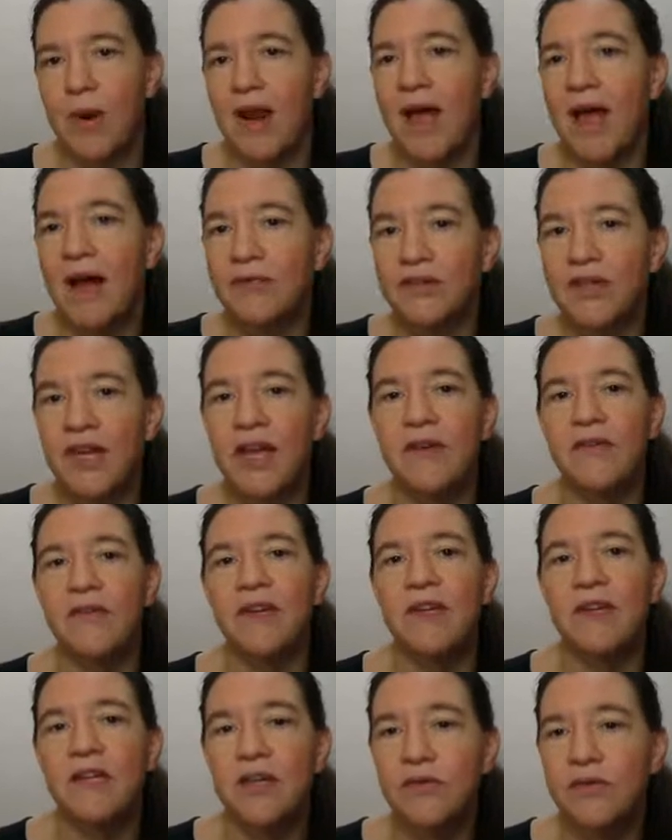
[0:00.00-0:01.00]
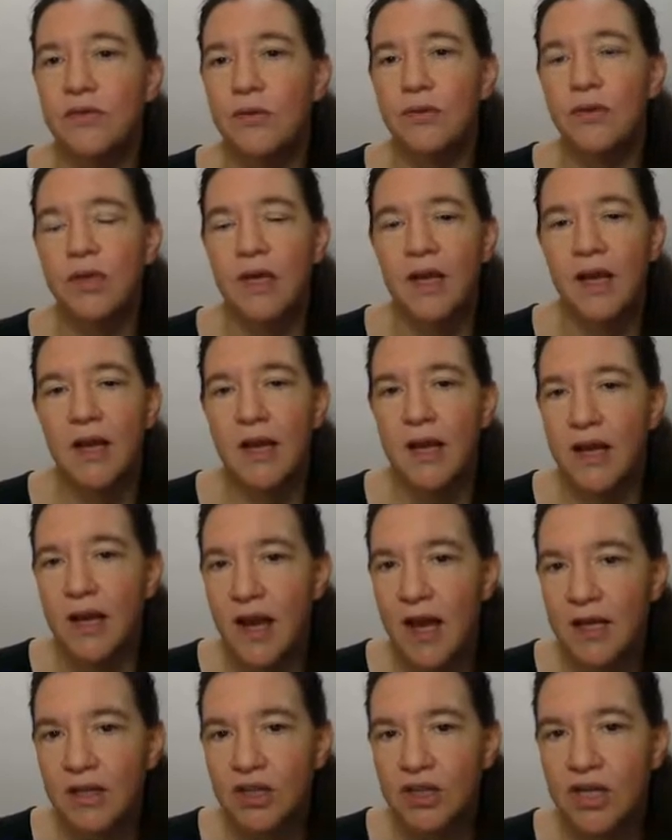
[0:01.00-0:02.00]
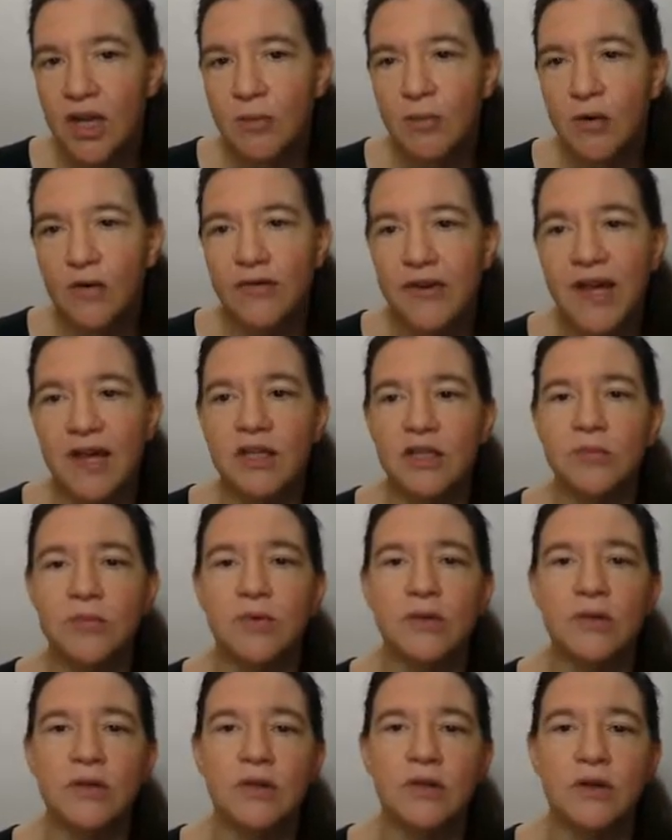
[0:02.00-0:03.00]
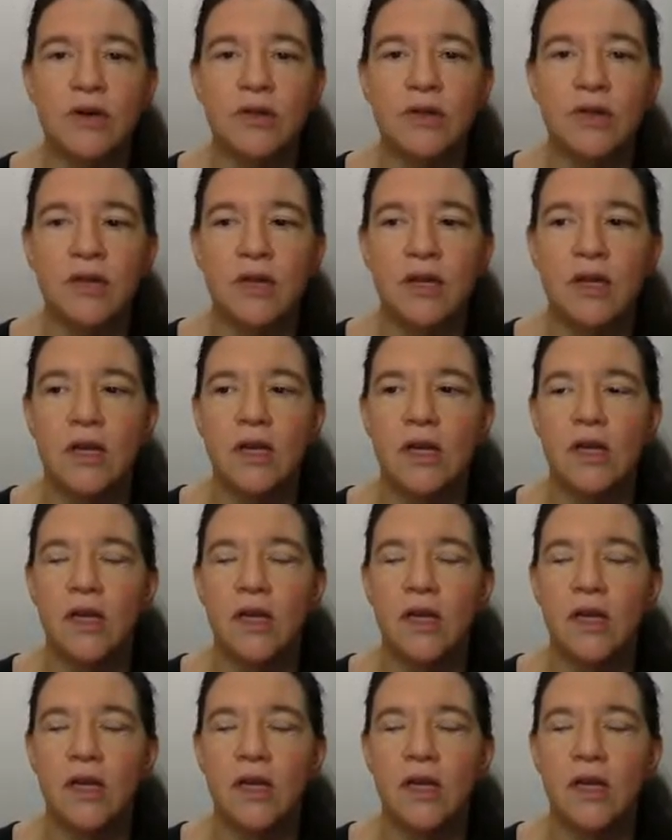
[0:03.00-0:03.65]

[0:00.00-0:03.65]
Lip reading: after having interviewed a large number of experts on the